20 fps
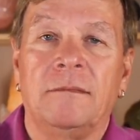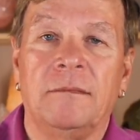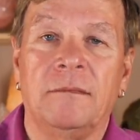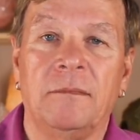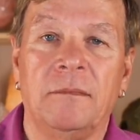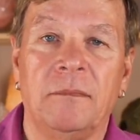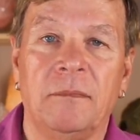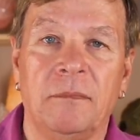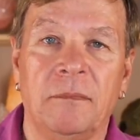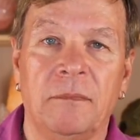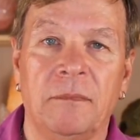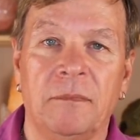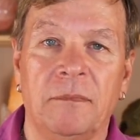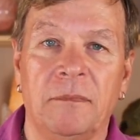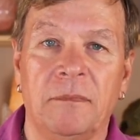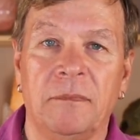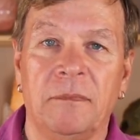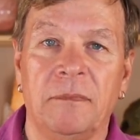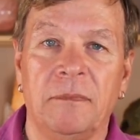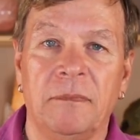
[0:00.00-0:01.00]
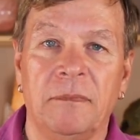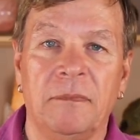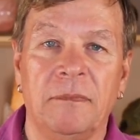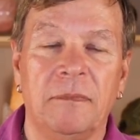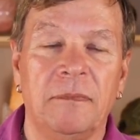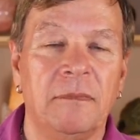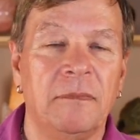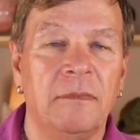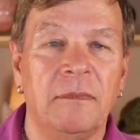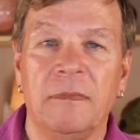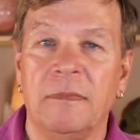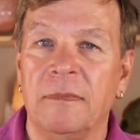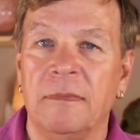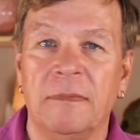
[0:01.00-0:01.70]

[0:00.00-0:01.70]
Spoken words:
[no speech]